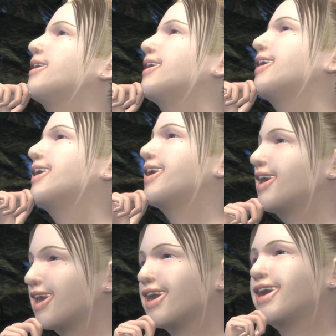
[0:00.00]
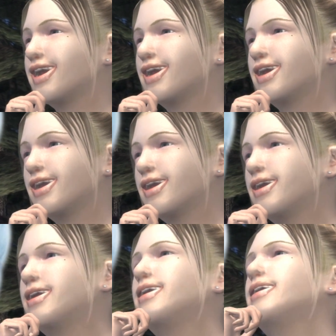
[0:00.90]

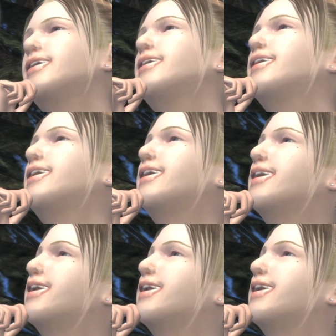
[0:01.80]
Nothing is said.